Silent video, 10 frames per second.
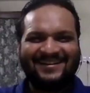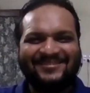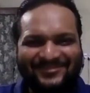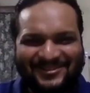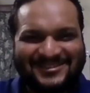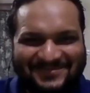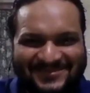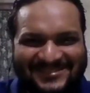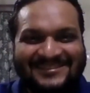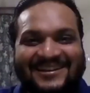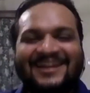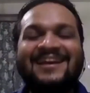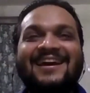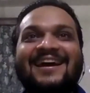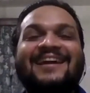For some tea,
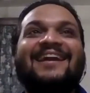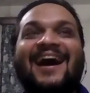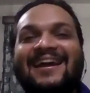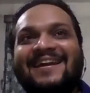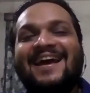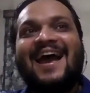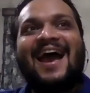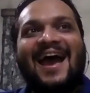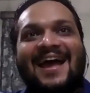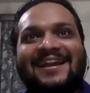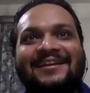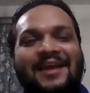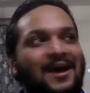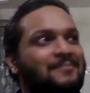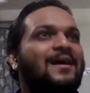right? And
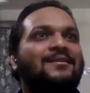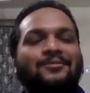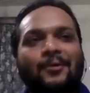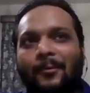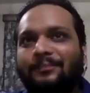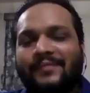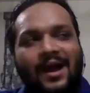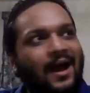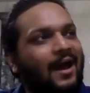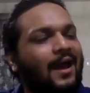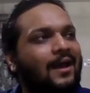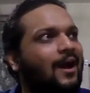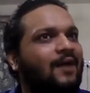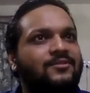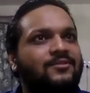yeah, man. So
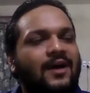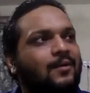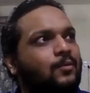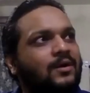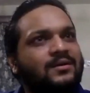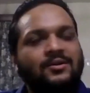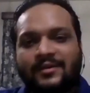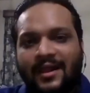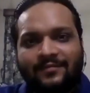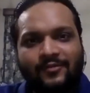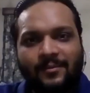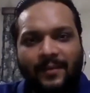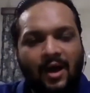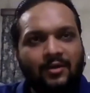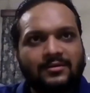after I worked in hotel for
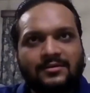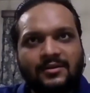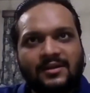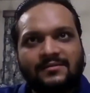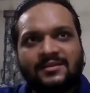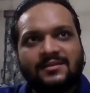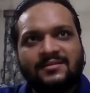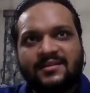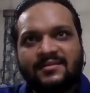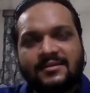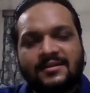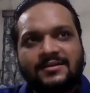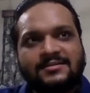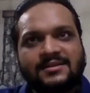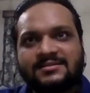about, you can say, 6
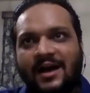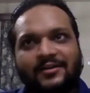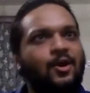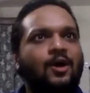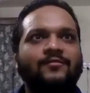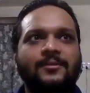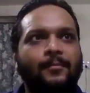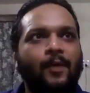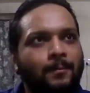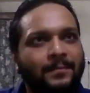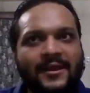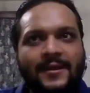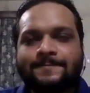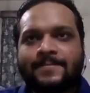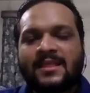years. I started off in
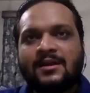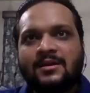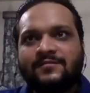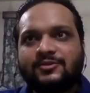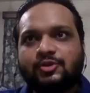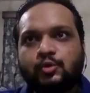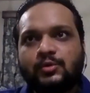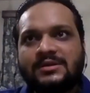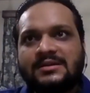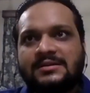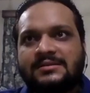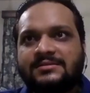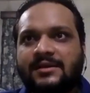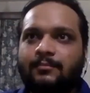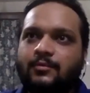Bombay for 2 years, and
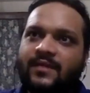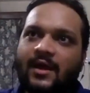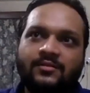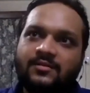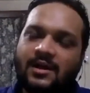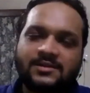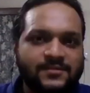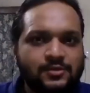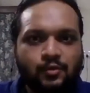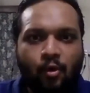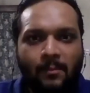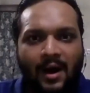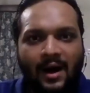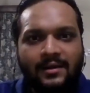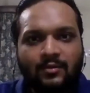I got transferred to
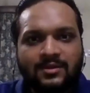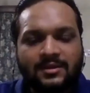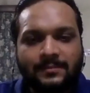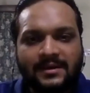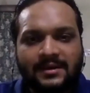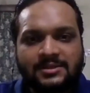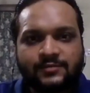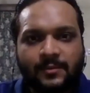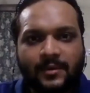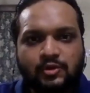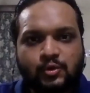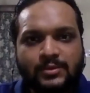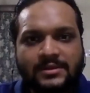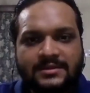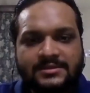Oman. I was in the Middle East for about 2
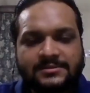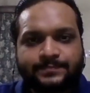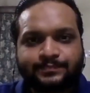years.